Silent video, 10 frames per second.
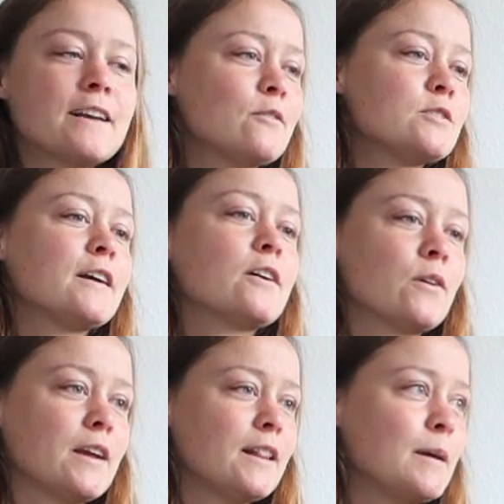and I was like,
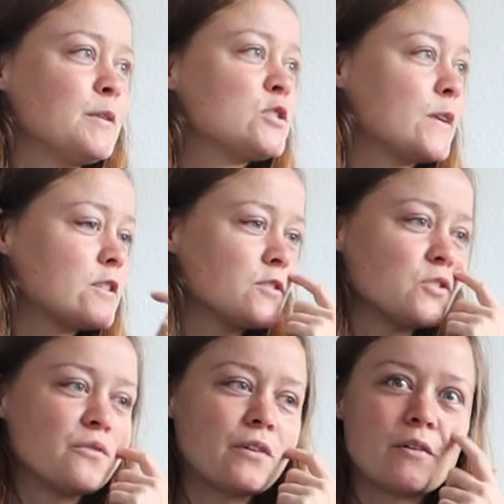okay, let me switch the
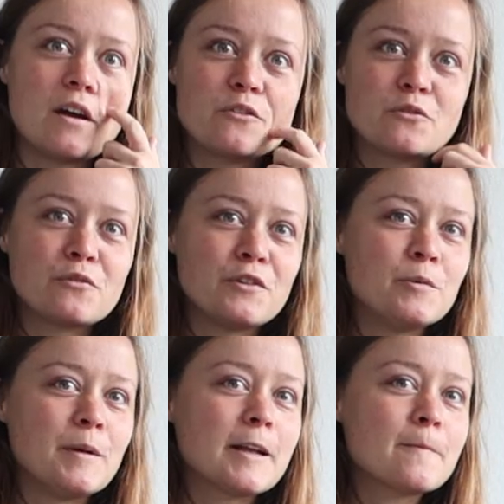sofa around for
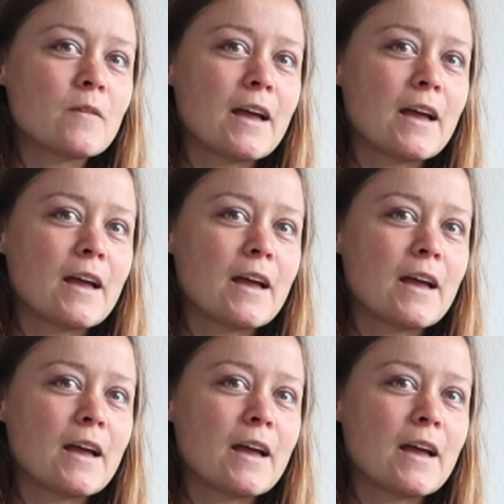filming,